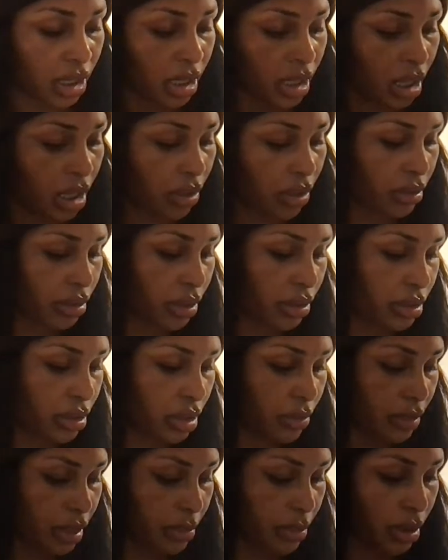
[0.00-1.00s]
Oh, here you
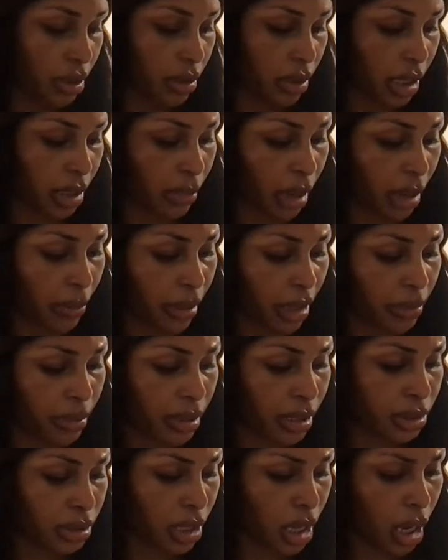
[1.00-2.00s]
go, baby. Okay, my baby
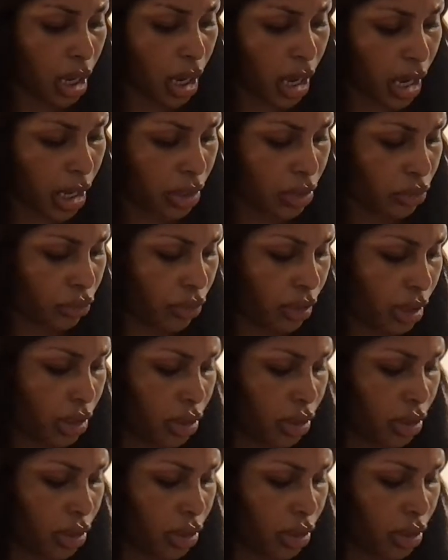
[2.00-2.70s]
is hungry.